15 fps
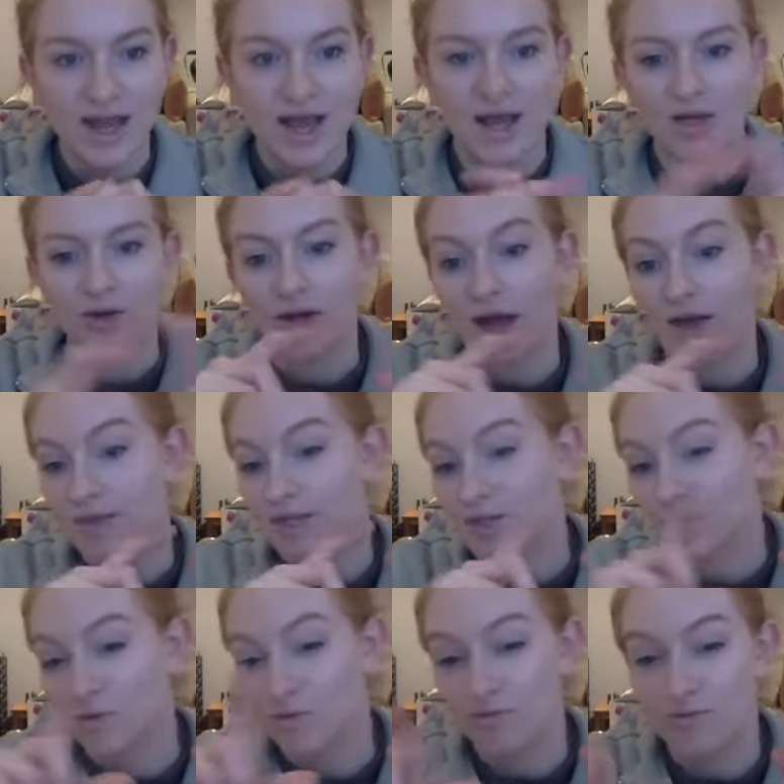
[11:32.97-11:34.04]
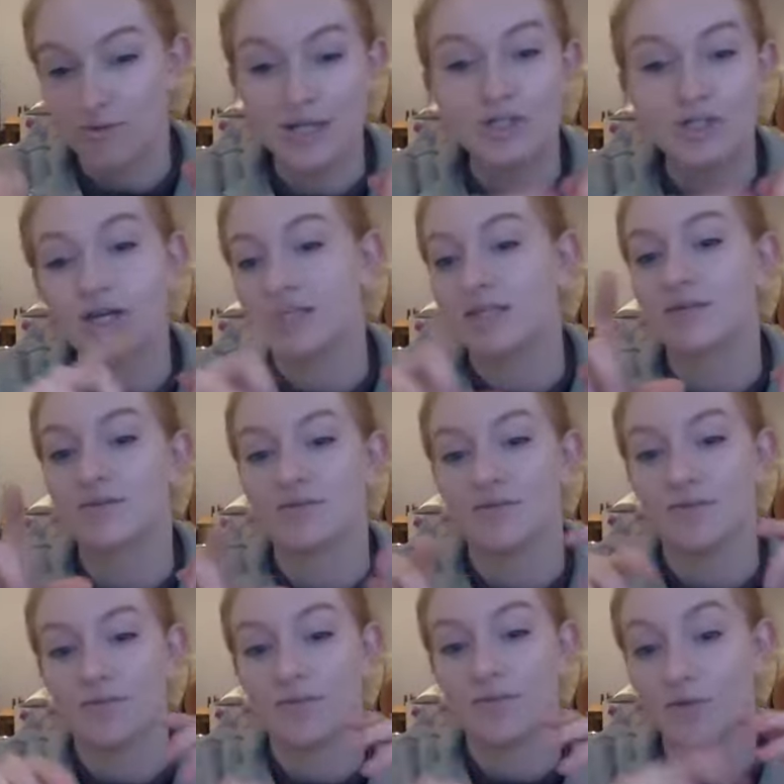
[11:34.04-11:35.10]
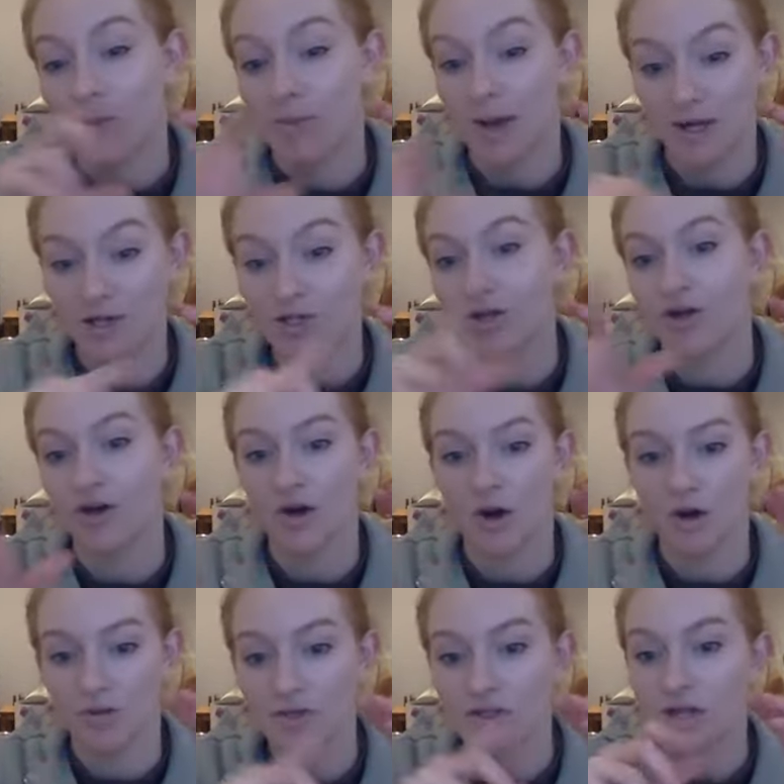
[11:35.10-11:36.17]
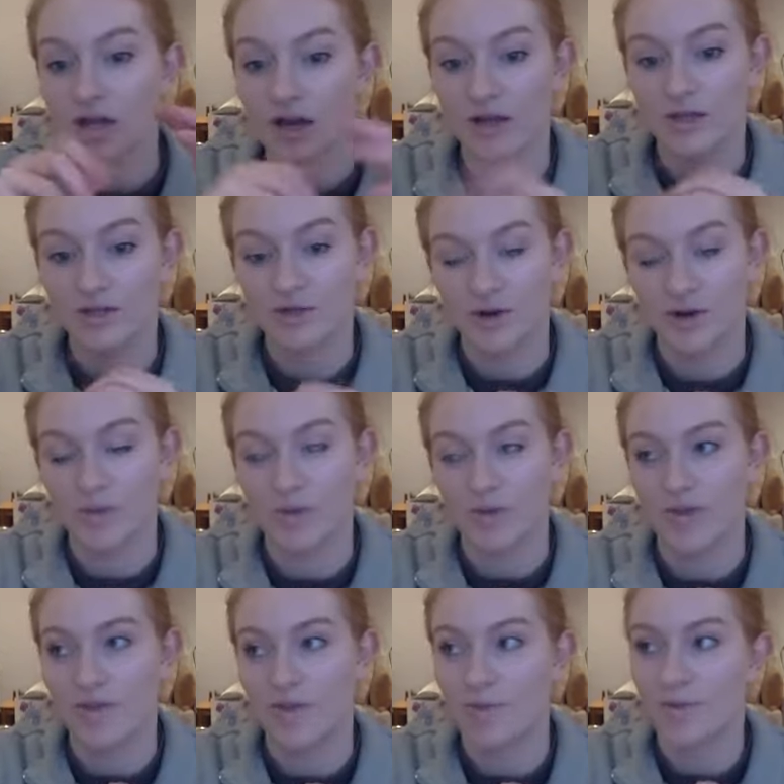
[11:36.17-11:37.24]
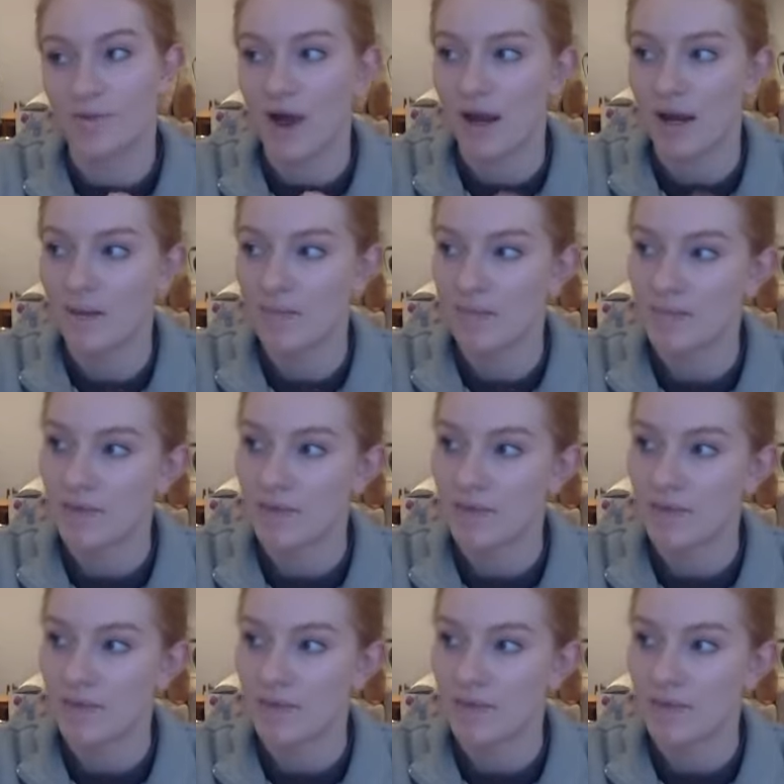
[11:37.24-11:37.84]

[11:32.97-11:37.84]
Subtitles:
And you get this sort of rigid formation of circuitry within the brain.